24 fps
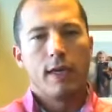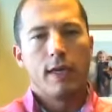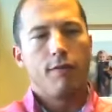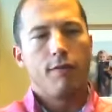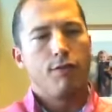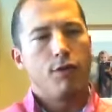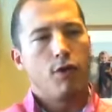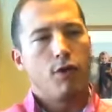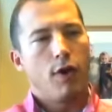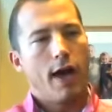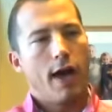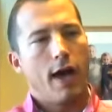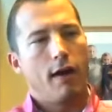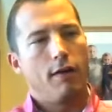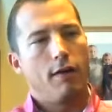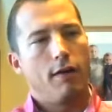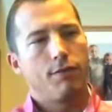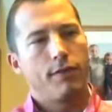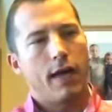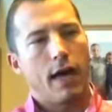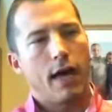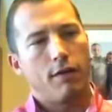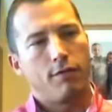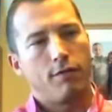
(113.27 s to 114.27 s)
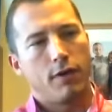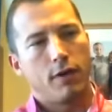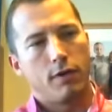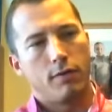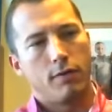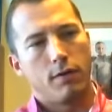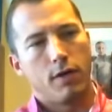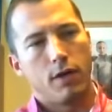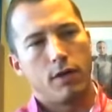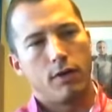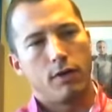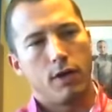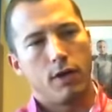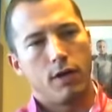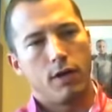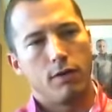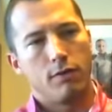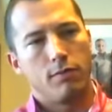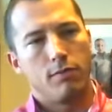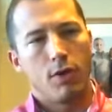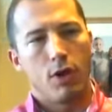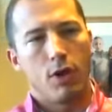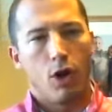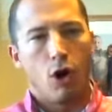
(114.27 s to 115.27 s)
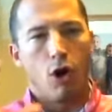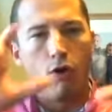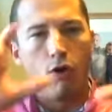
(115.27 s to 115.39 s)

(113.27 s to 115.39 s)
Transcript: if you have kind of an